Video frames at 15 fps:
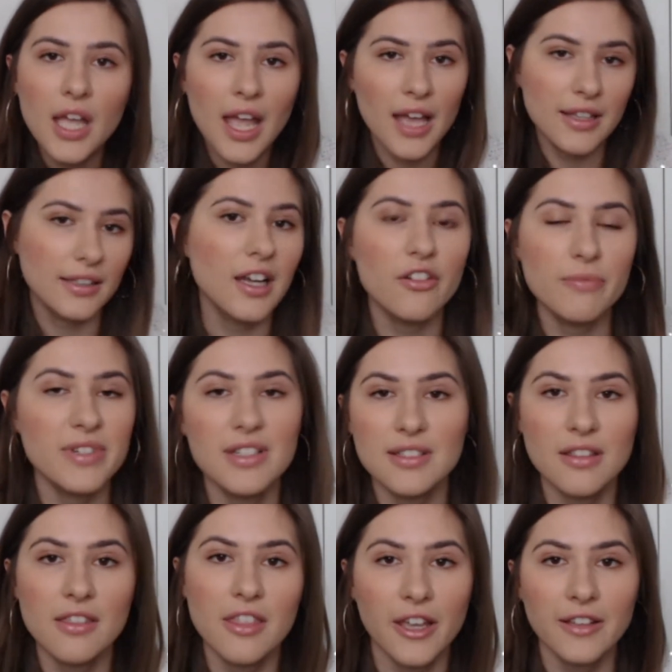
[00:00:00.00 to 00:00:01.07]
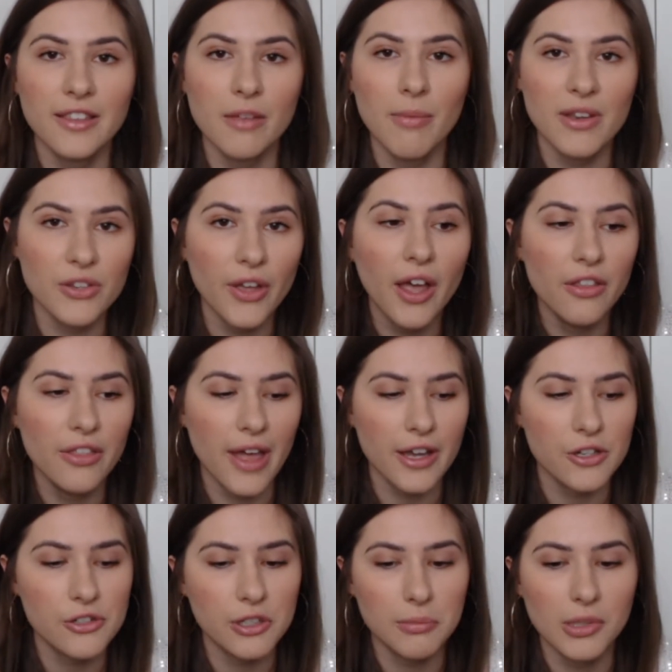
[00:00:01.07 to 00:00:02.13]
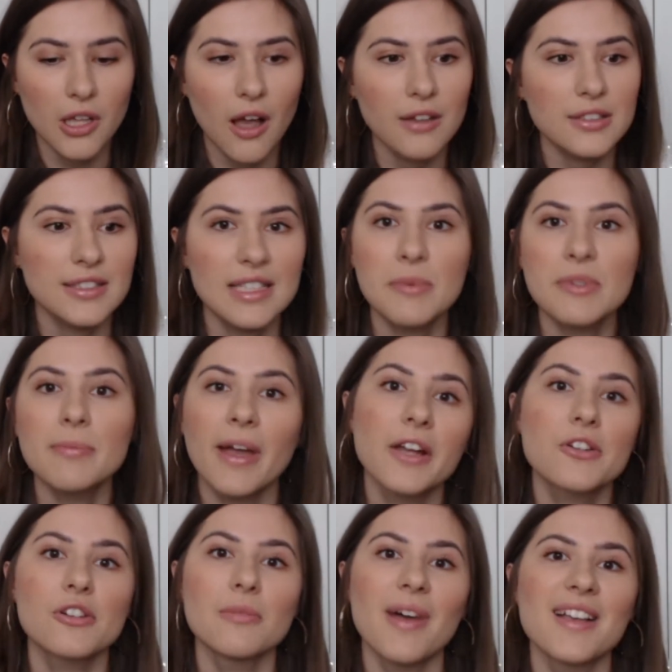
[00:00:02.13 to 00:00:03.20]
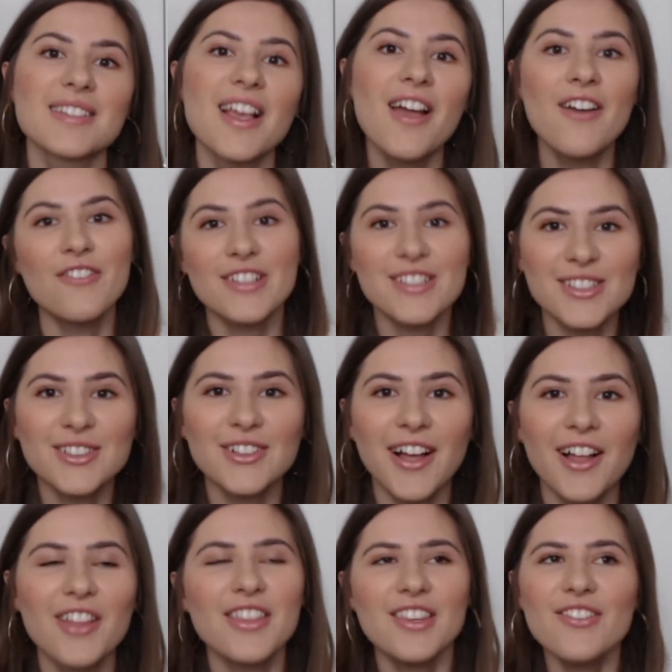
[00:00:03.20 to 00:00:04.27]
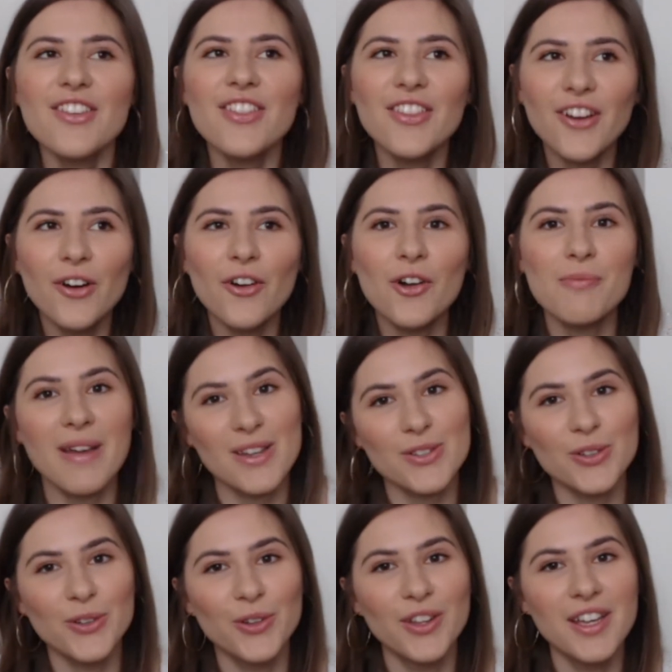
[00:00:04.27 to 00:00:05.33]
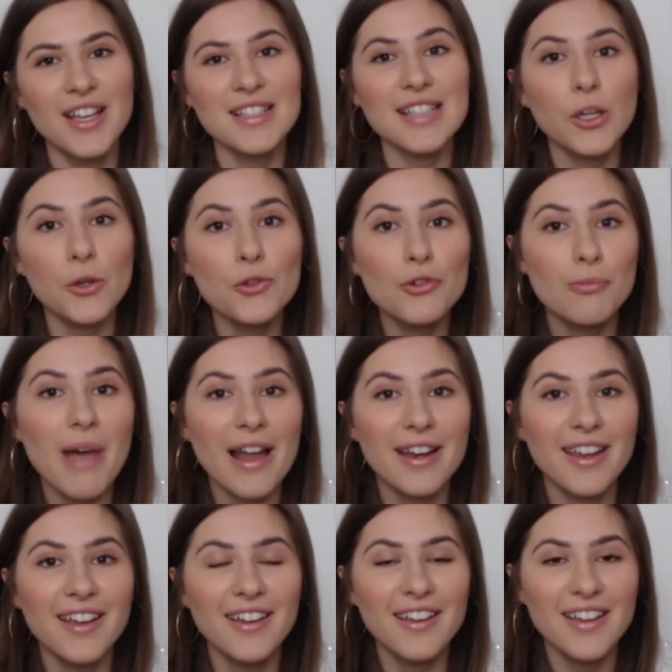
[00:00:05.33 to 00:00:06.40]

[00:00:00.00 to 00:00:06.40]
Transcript: and the government doesn't think that mental health actually belongs in the same spectrum as physical health, even though our mental psychosomatic